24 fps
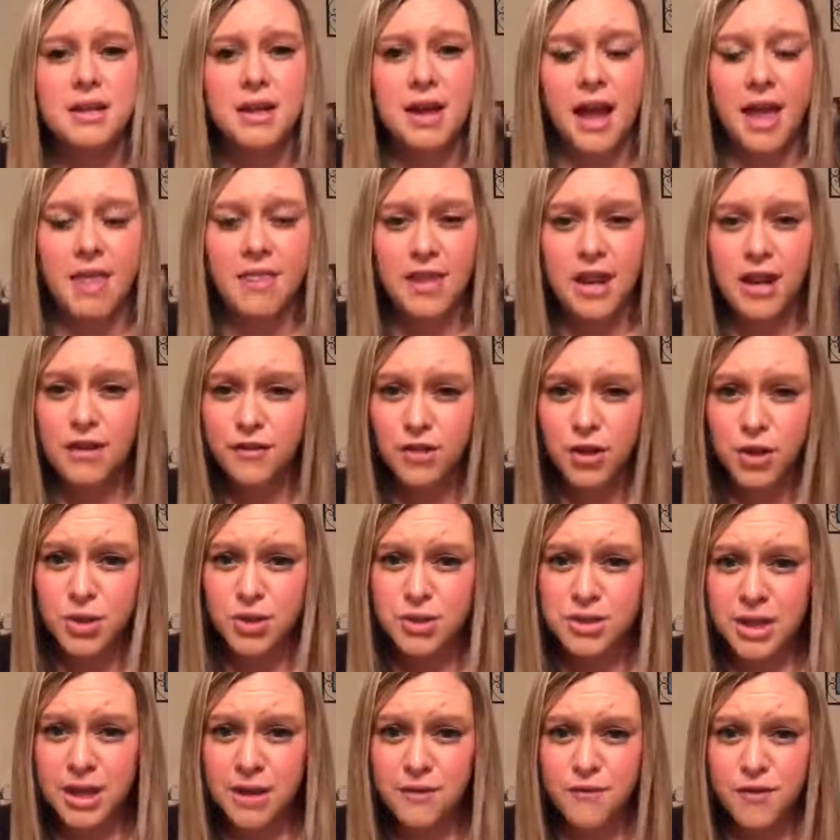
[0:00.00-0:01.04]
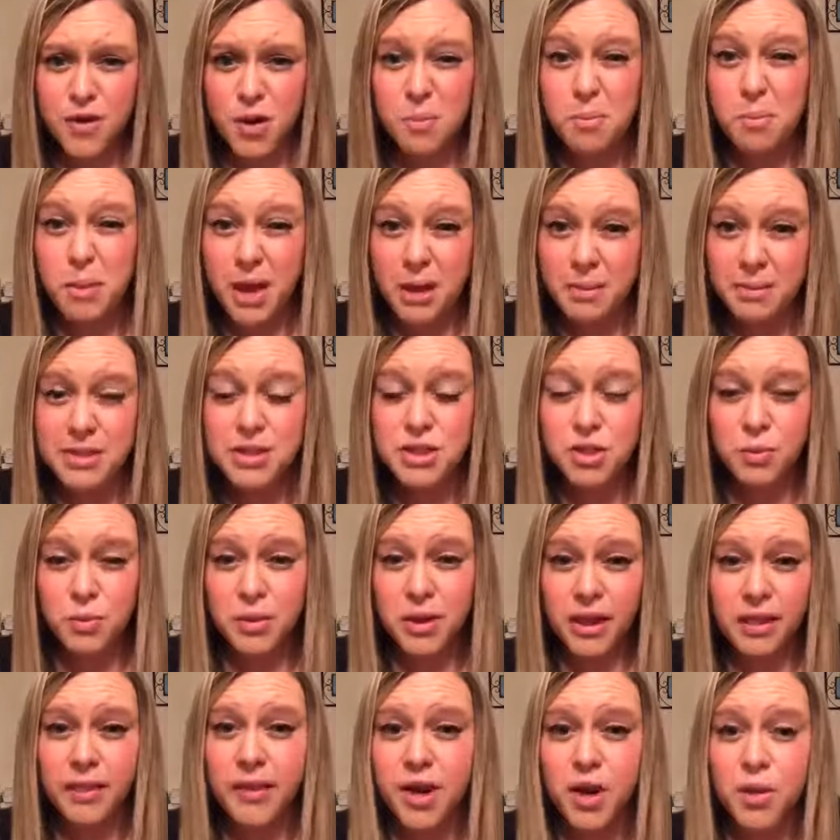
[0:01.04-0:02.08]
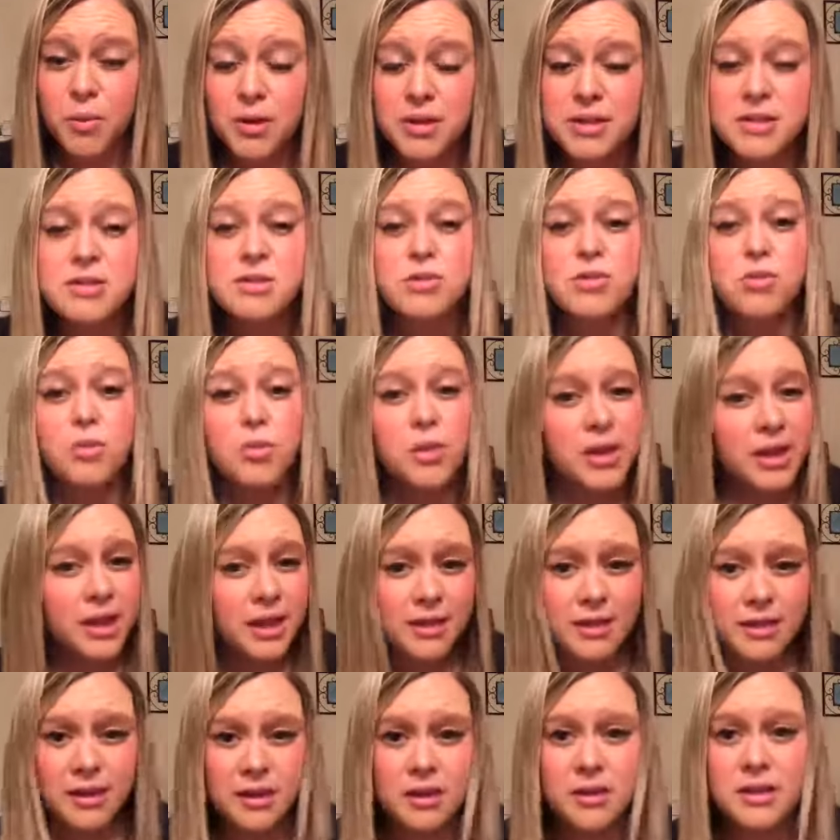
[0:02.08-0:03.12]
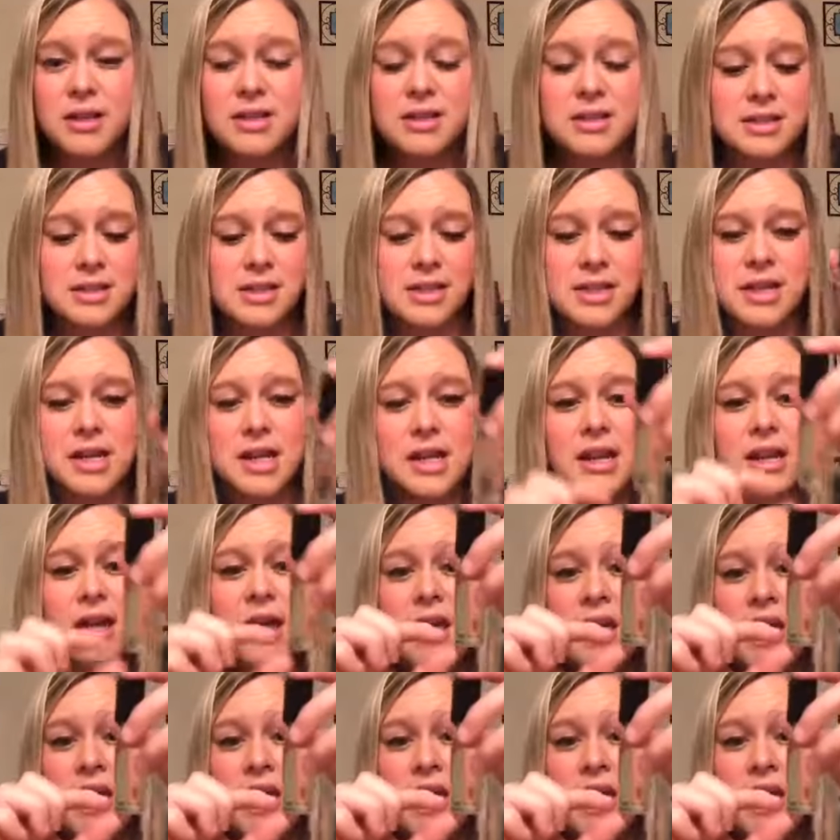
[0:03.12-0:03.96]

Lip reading: And then if you're using them for babies or really little ones, really little is needed,